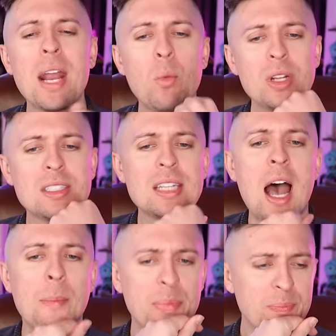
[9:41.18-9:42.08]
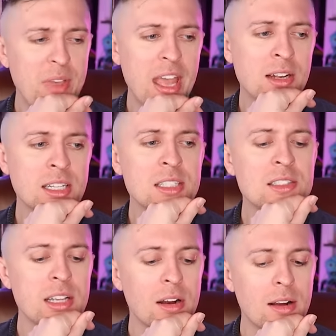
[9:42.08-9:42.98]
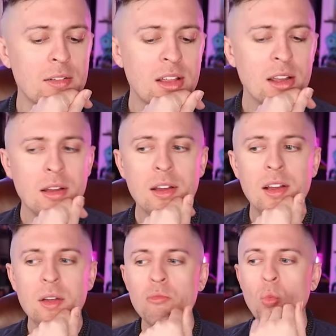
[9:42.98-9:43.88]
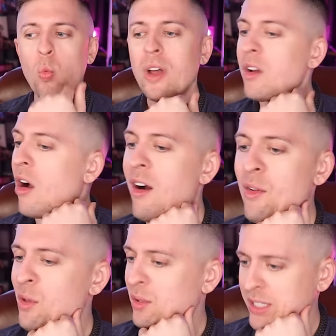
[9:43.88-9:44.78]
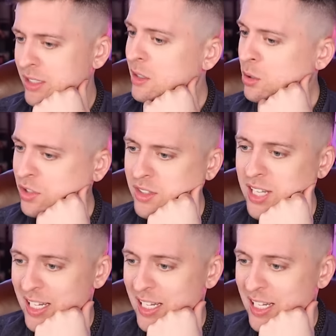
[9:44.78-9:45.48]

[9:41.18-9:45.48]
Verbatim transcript: but I would stop and consider what are those exclusions